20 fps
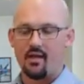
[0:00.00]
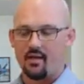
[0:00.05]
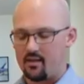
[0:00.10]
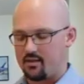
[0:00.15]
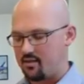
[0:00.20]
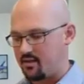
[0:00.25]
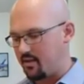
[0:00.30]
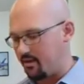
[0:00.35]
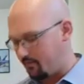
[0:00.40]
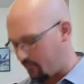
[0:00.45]
it
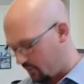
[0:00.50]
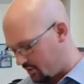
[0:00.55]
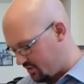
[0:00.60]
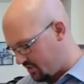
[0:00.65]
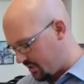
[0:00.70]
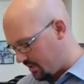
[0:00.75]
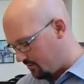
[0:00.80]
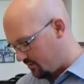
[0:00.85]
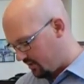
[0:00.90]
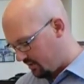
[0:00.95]
to that first
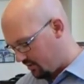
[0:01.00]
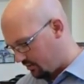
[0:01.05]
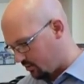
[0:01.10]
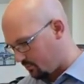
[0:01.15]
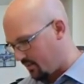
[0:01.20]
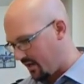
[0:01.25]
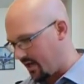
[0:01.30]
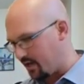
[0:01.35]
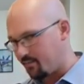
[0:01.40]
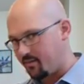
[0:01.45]
den meeting or
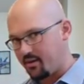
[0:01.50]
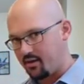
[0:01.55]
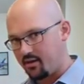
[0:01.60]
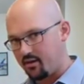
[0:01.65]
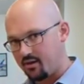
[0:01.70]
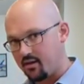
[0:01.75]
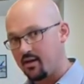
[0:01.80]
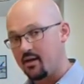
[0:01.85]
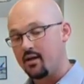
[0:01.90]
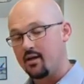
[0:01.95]
pack
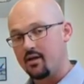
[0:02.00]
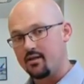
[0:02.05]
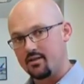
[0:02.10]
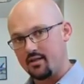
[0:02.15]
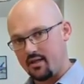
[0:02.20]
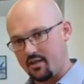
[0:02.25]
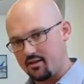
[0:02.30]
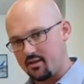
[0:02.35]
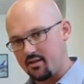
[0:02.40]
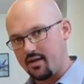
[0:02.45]
meeting to
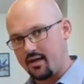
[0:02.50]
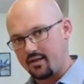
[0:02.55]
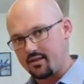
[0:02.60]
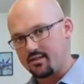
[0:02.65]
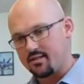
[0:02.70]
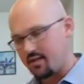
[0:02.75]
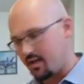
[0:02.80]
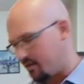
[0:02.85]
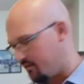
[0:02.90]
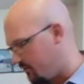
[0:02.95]
get the next
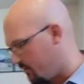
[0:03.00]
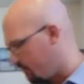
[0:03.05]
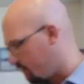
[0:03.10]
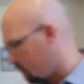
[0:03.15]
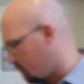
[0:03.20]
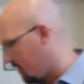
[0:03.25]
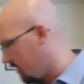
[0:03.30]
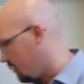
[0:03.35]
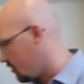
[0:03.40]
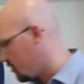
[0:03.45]
set of
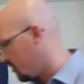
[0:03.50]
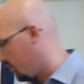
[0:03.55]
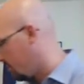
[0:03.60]
information.